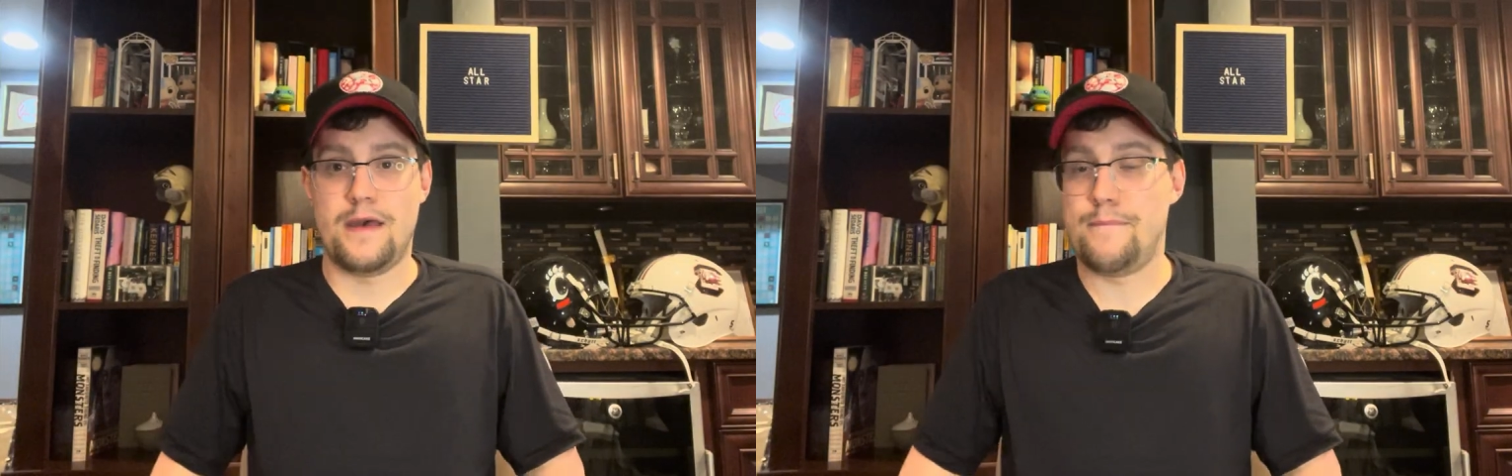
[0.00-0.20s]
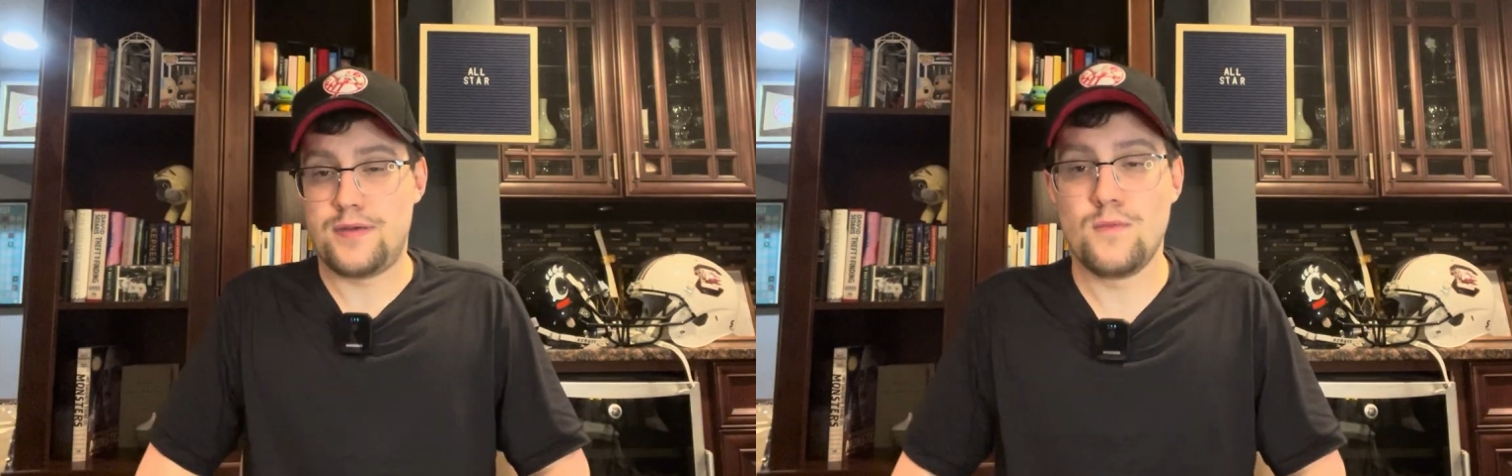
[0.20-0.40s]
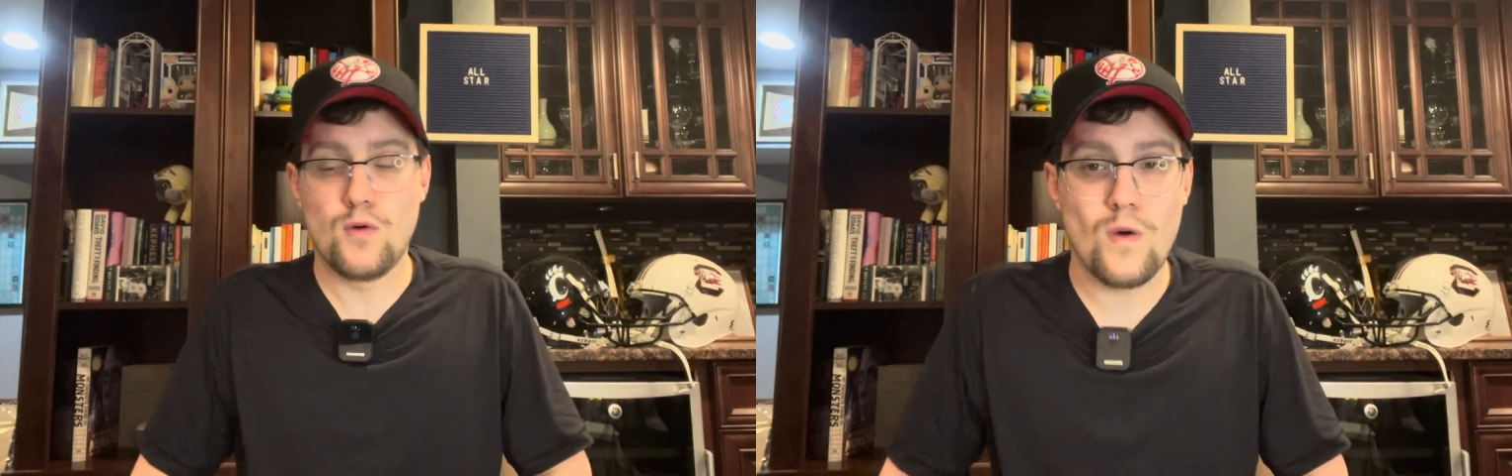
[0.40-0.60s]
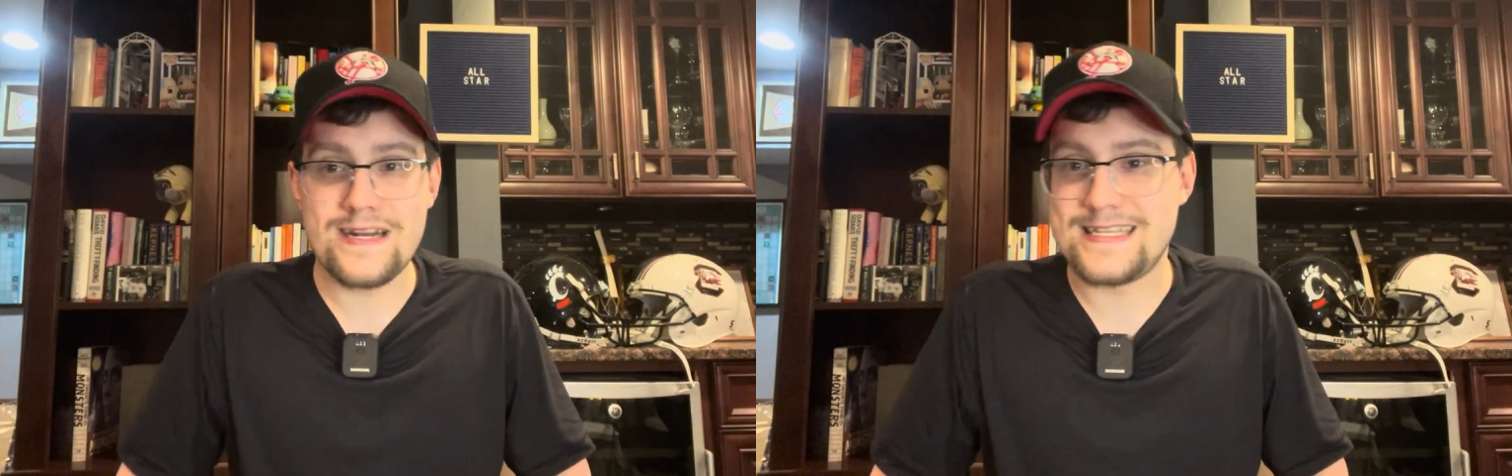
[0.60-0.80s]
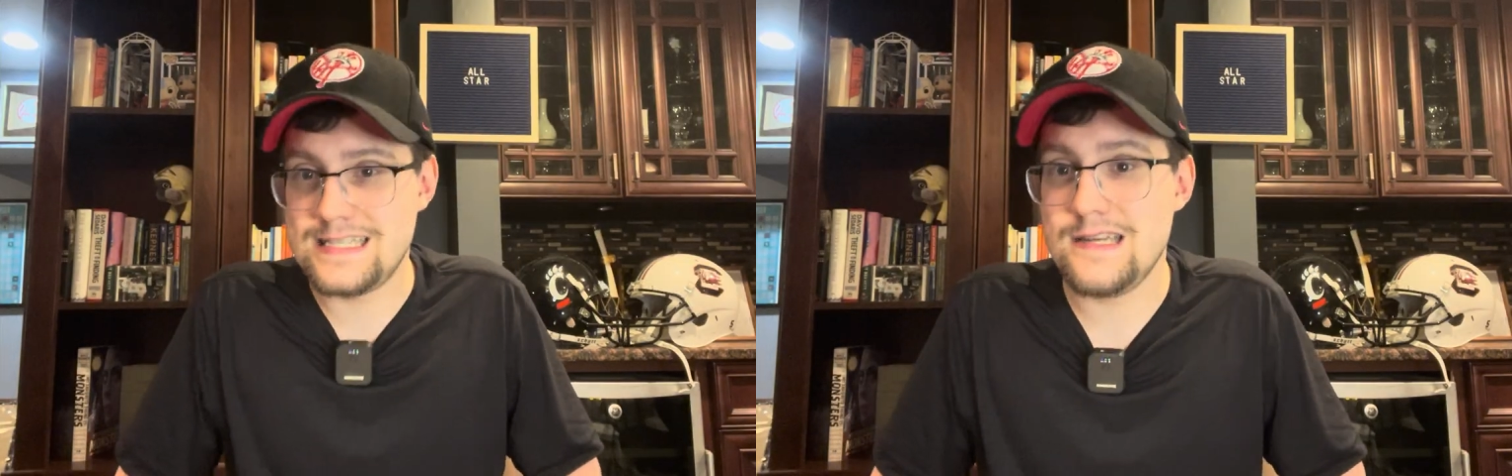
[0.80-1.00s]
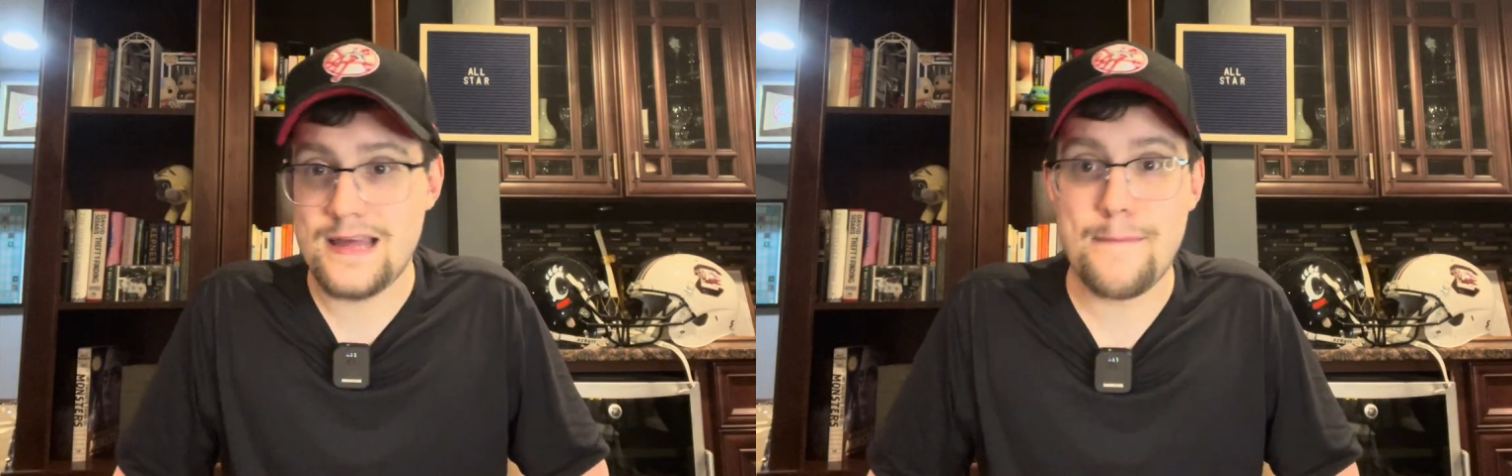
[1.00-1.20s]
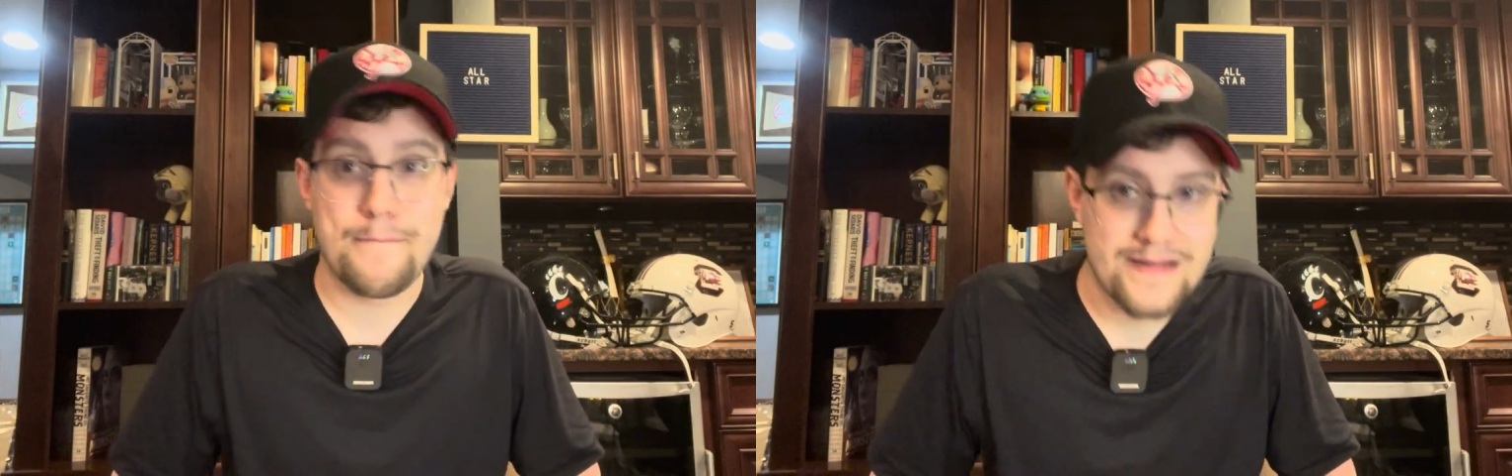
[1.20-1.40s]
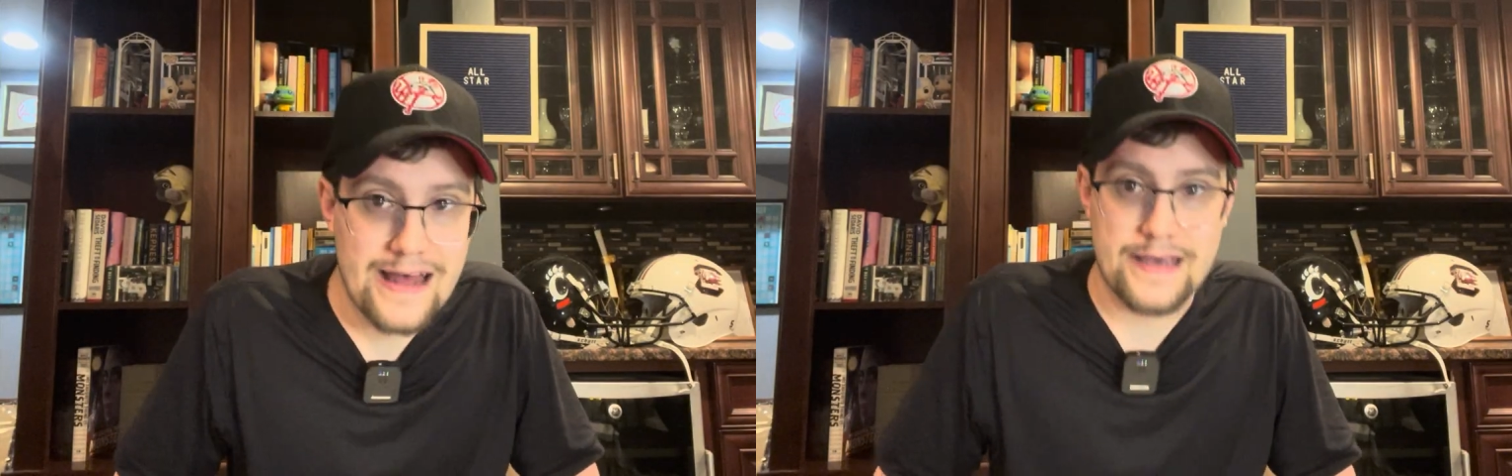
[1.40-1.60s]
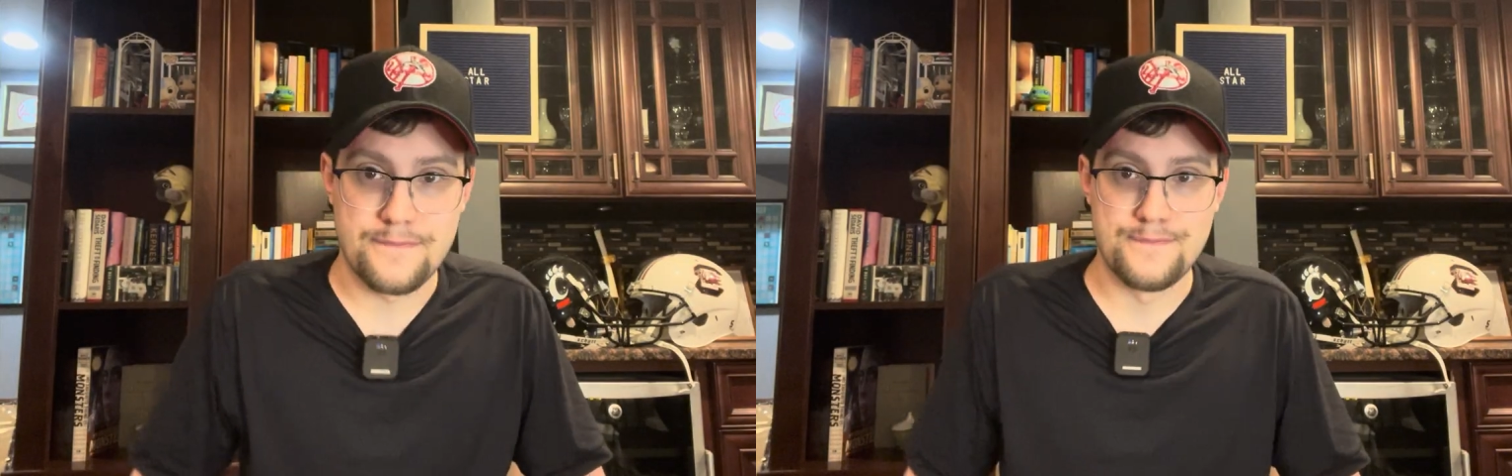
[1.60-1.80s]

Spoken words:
and people want to see them play.